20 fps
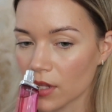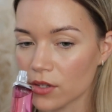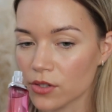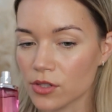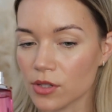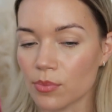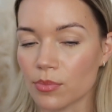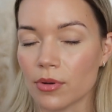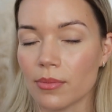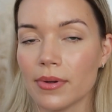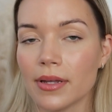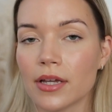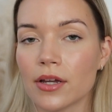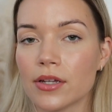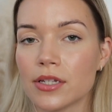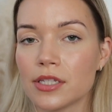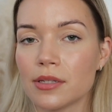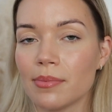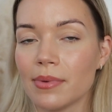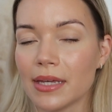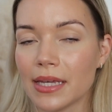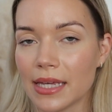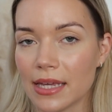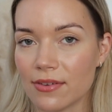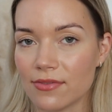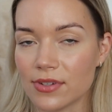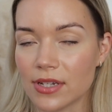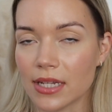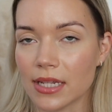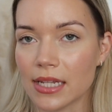So I'm probably going to be
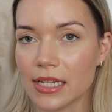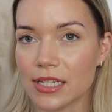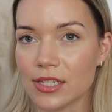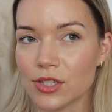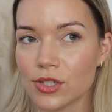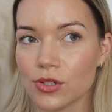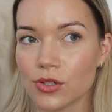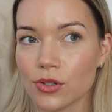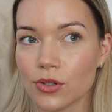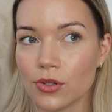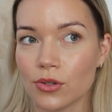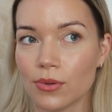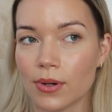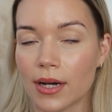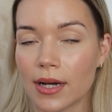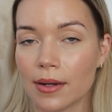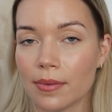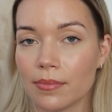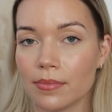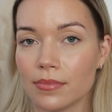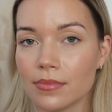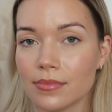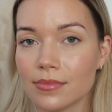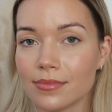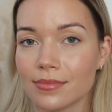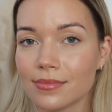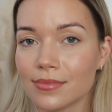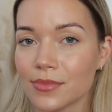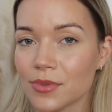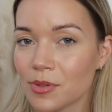gifting this to
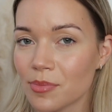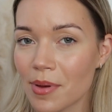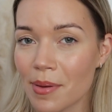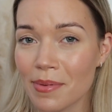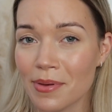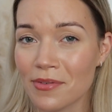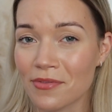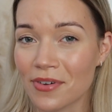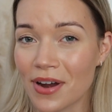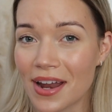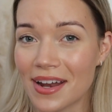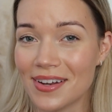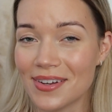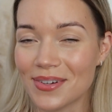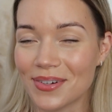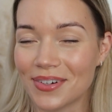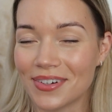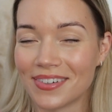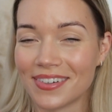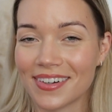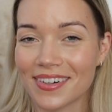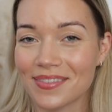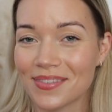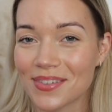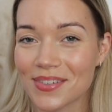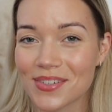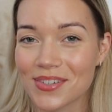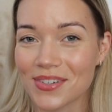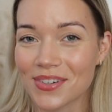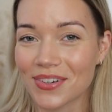maybe a friend, or I'm
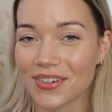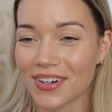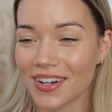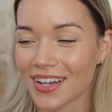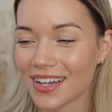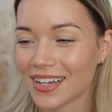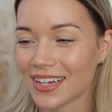not sure.